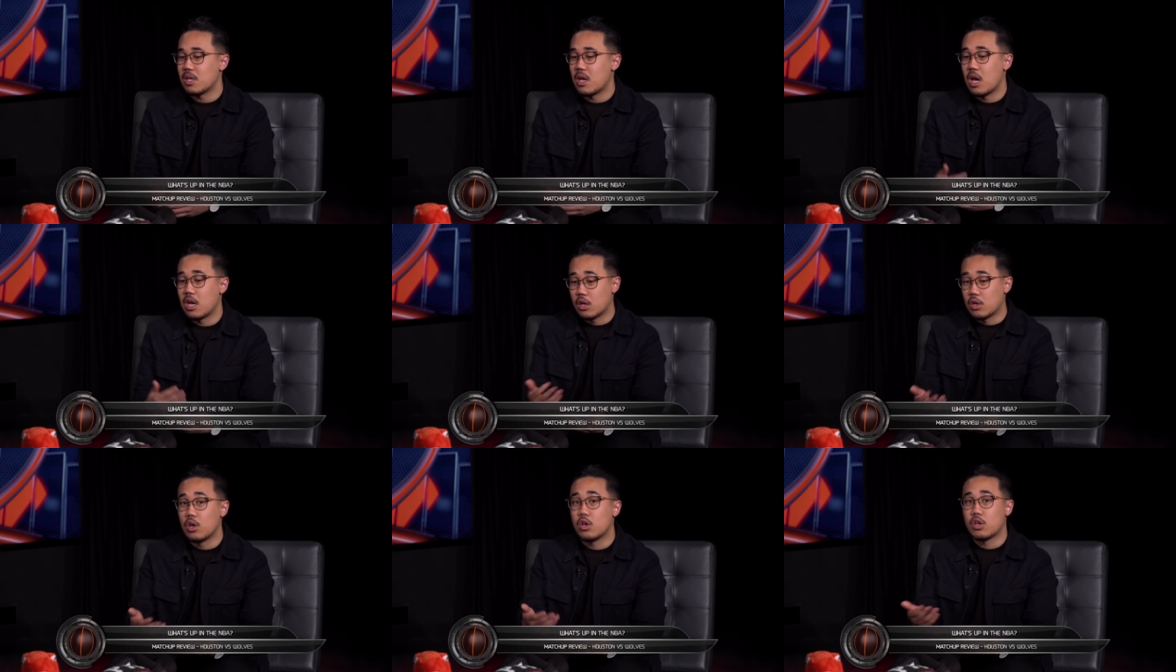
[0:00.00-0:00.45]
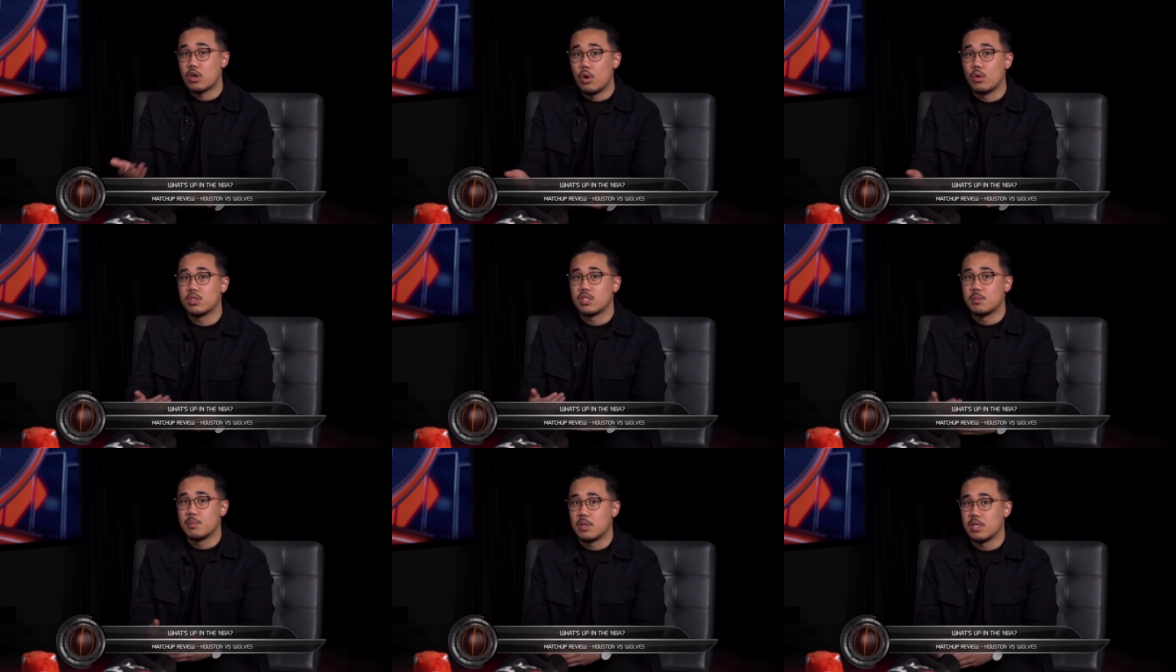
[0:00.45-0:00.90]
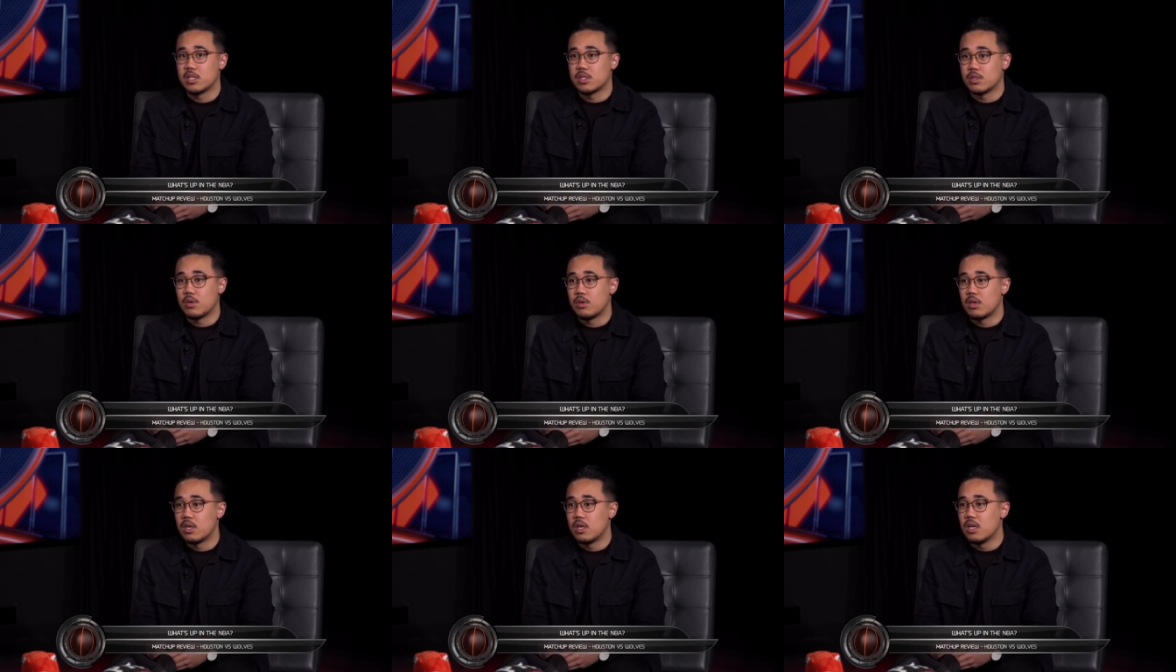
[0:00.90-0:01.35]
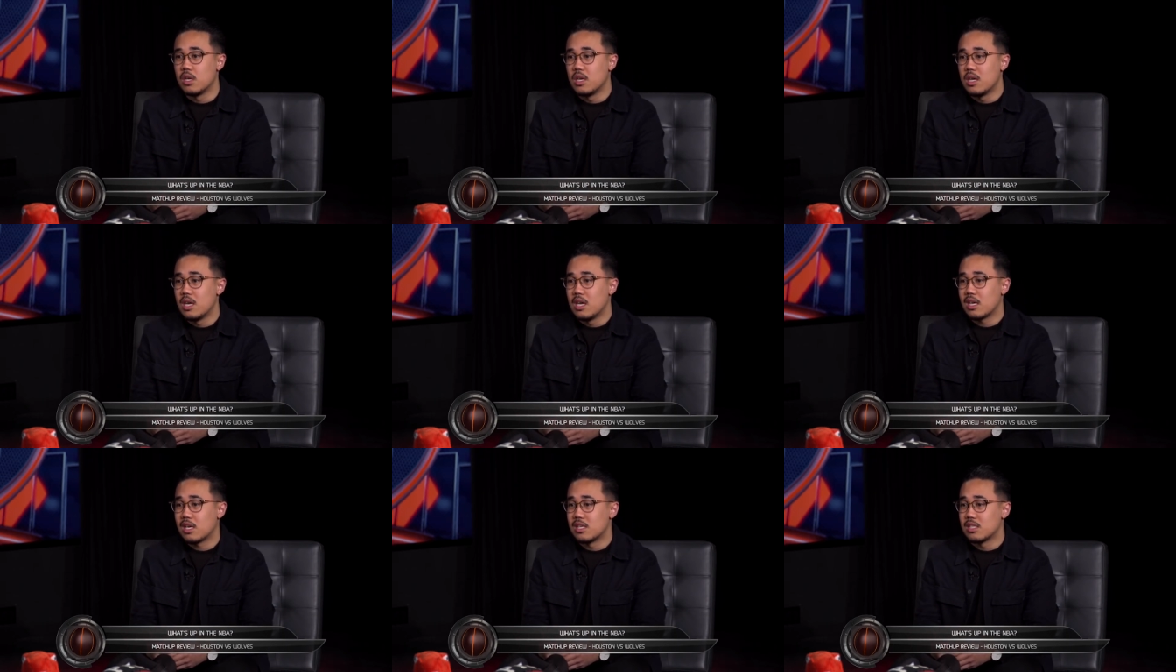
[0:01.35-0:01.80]
a good coach in Minnesota,
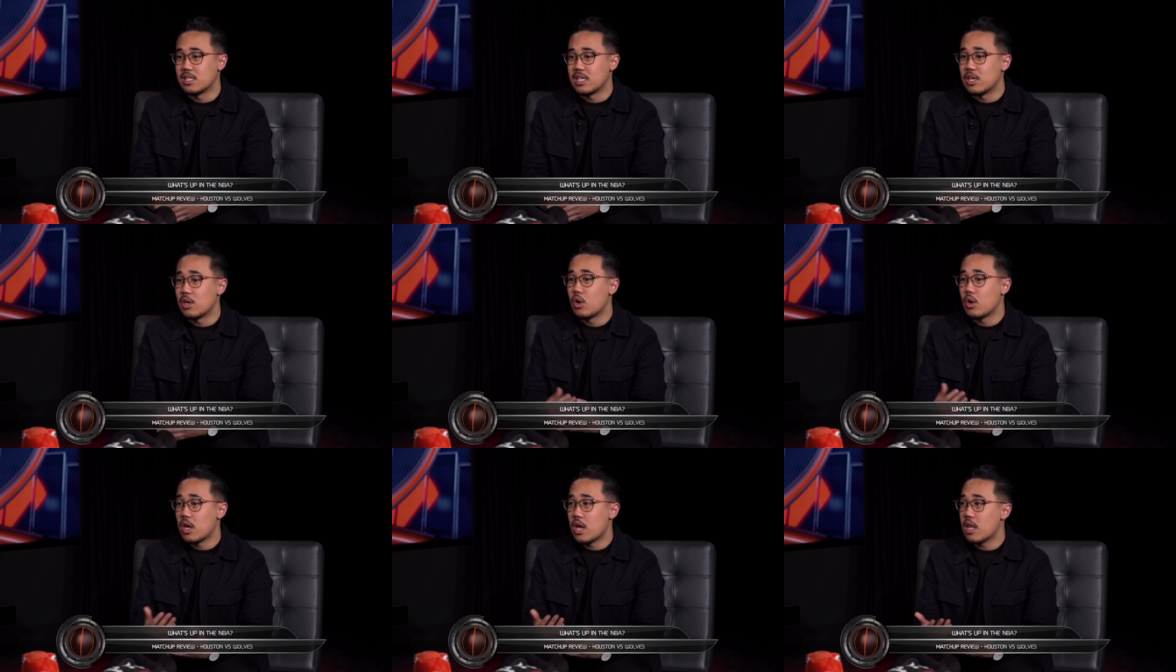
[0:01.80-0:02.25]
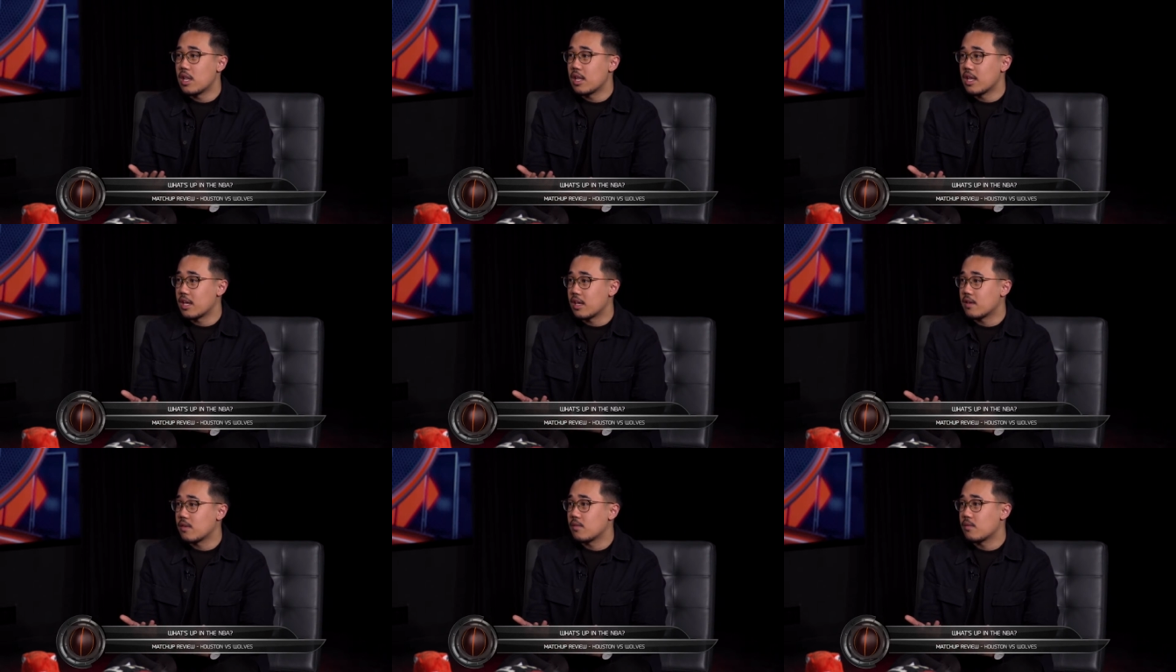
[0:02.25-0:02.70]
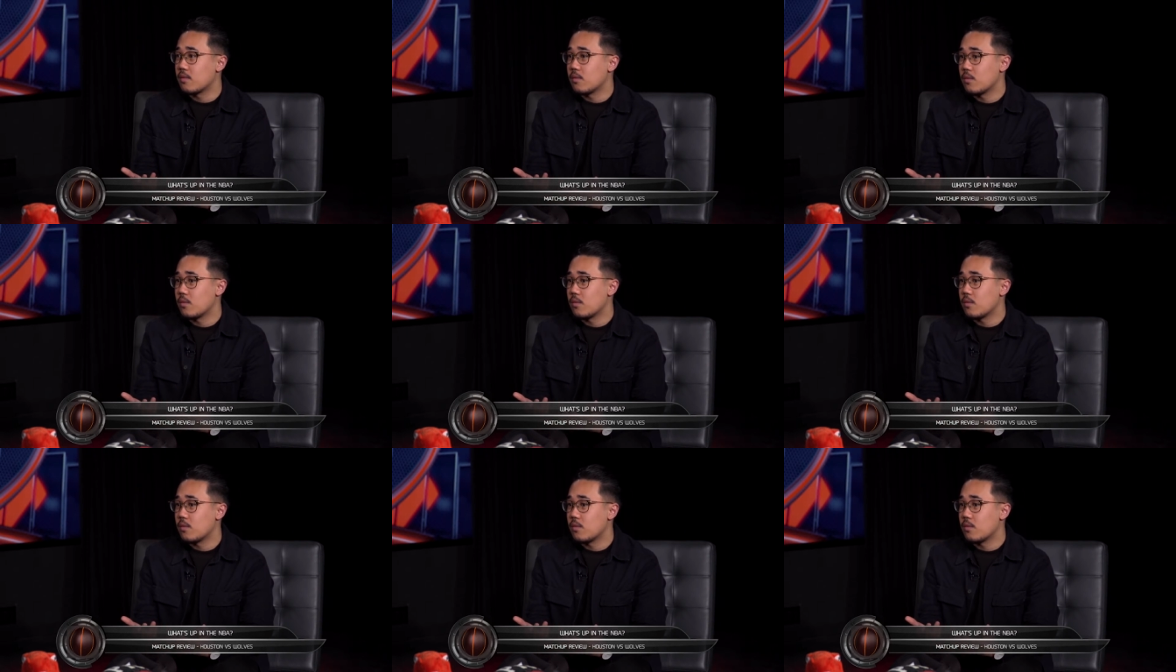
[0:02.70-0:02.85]
because he, like,